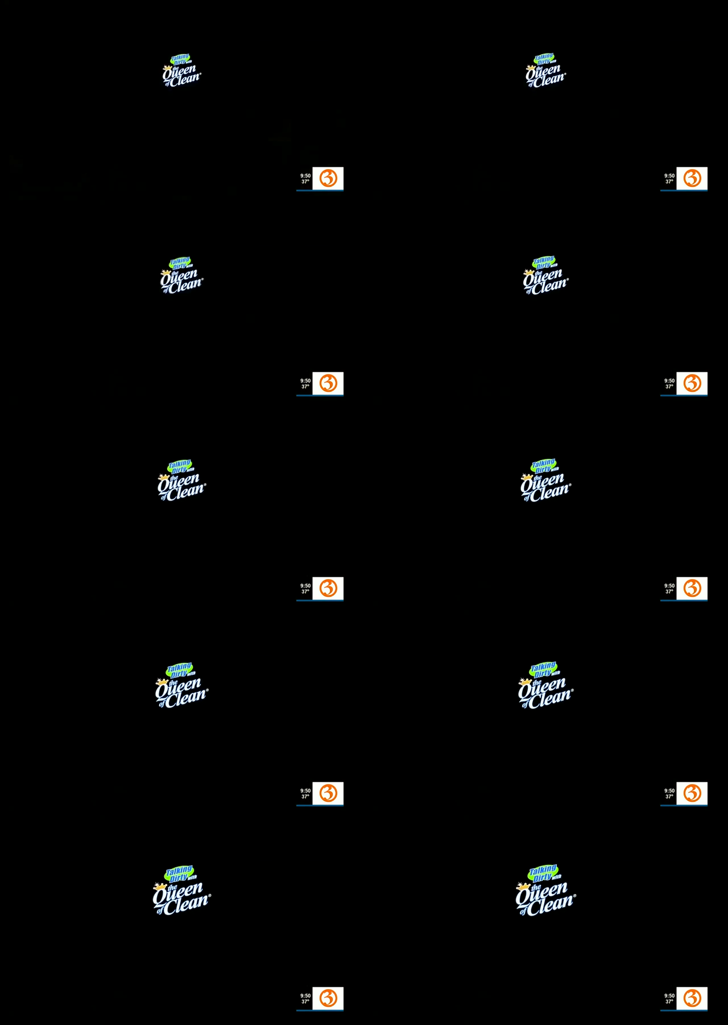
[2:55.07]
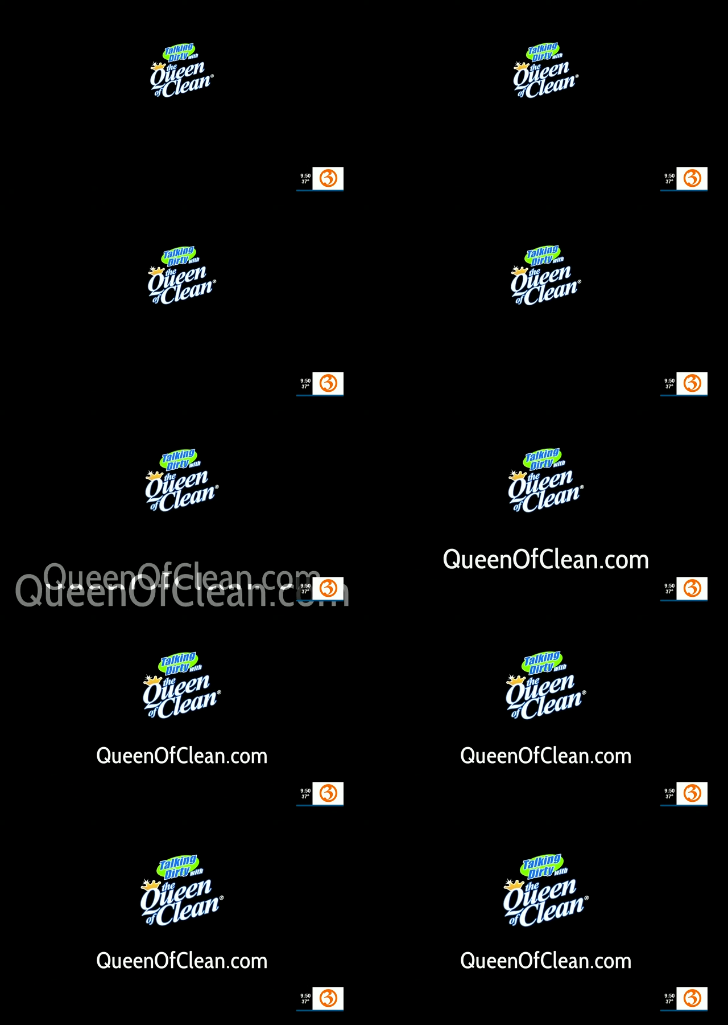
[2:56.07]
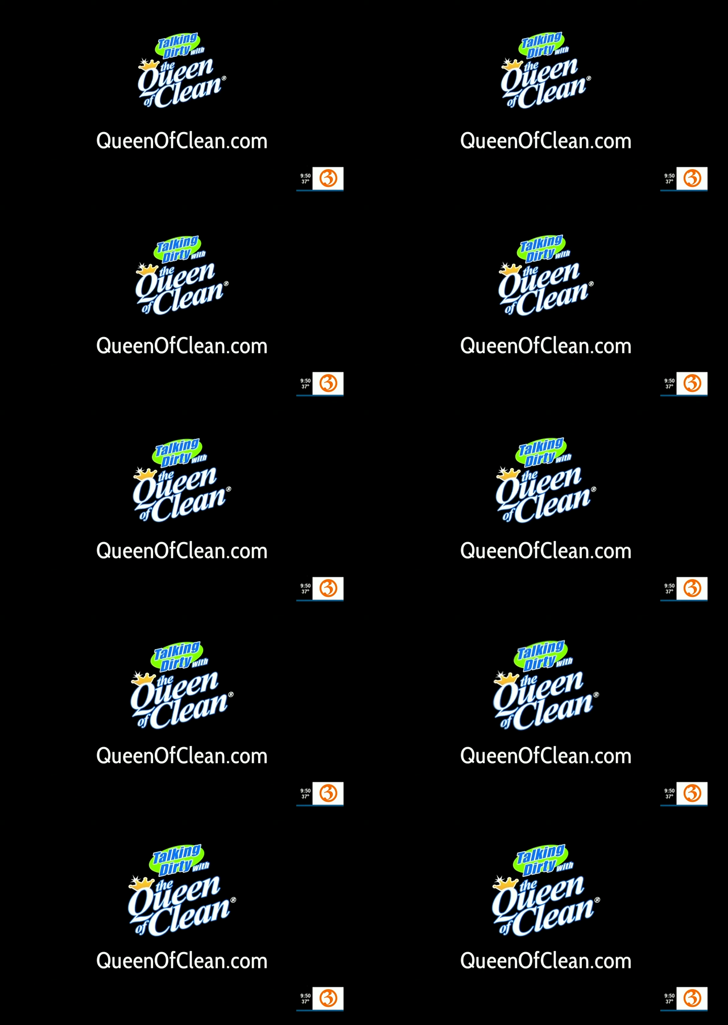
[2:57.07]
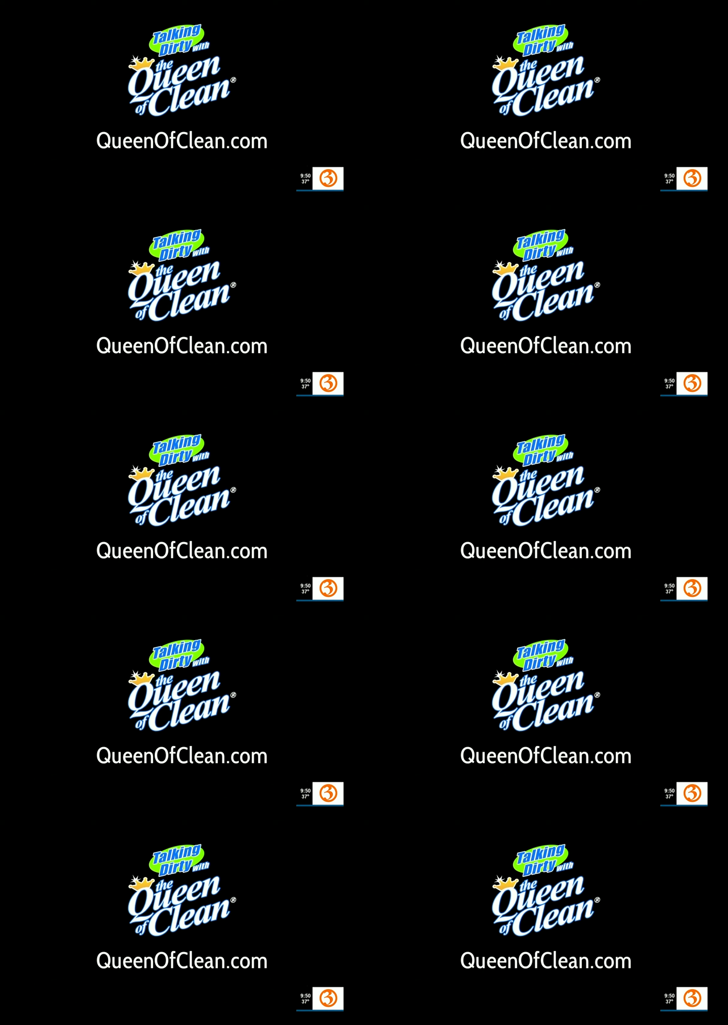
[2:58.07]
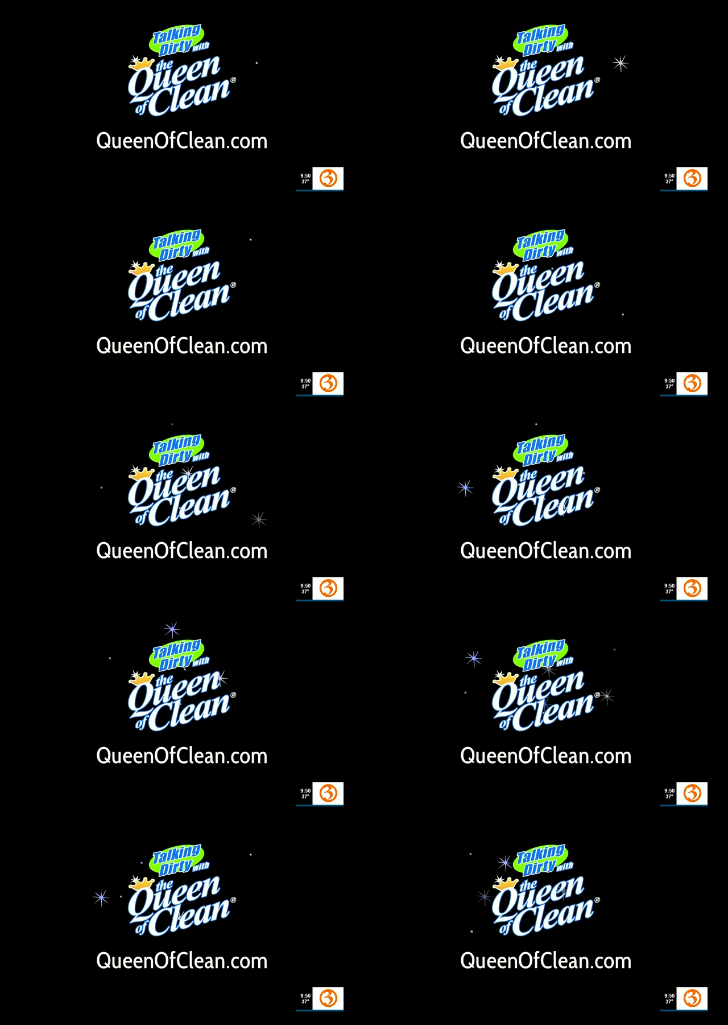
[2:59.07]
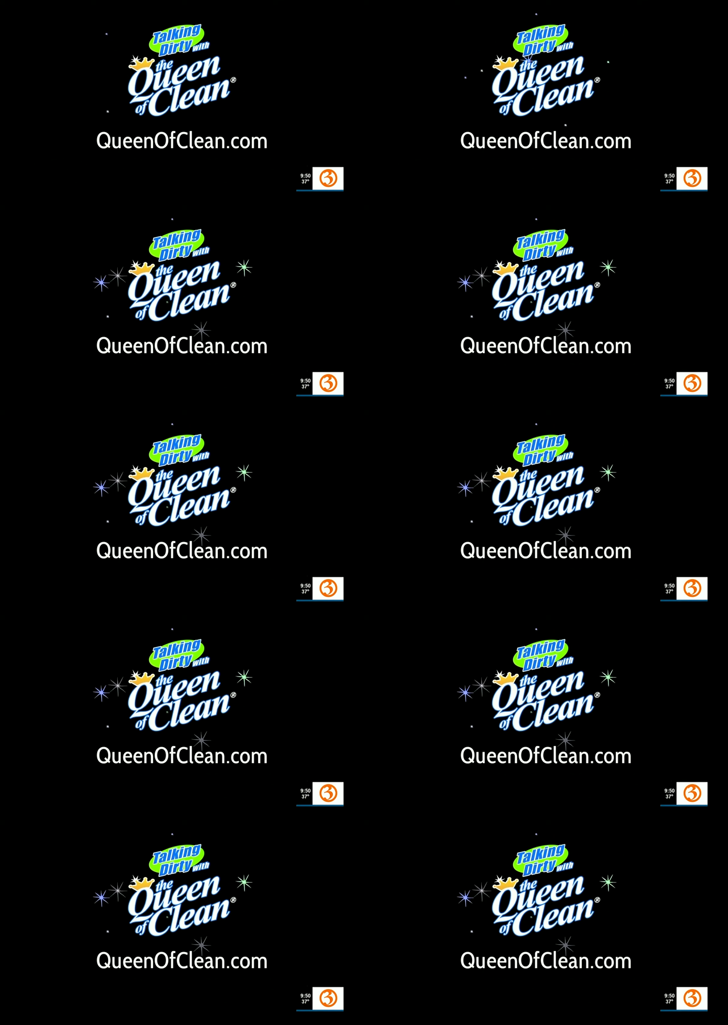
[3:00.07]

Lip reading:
Nobody's mouth can be seen.